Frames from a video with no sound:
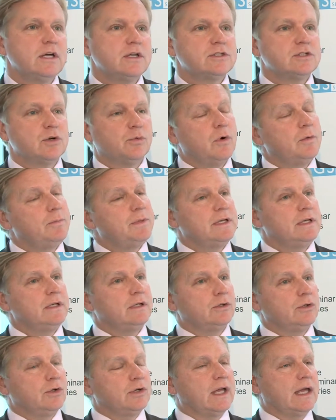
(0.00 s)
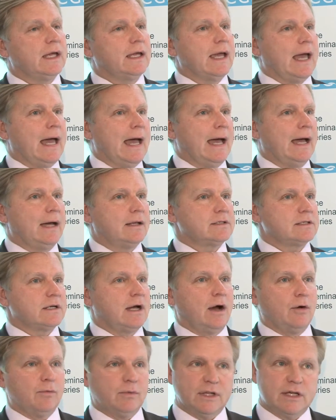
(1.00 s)
So we'll be looking at
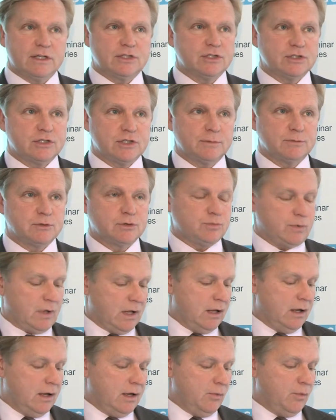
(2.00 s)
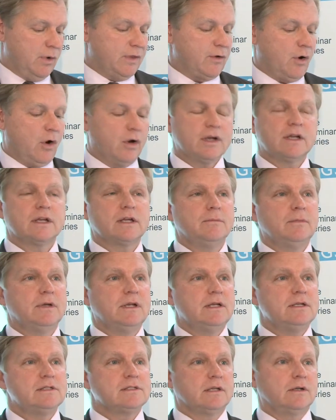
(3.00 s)
our relationships with audit
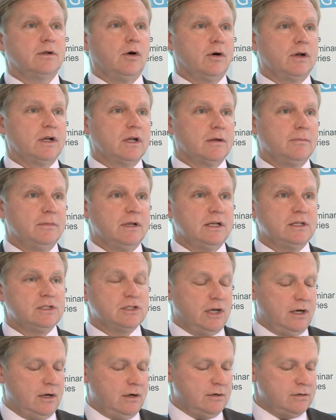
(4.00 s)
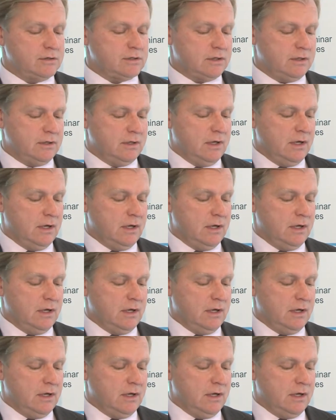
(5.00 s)
committees and audit committee chairs.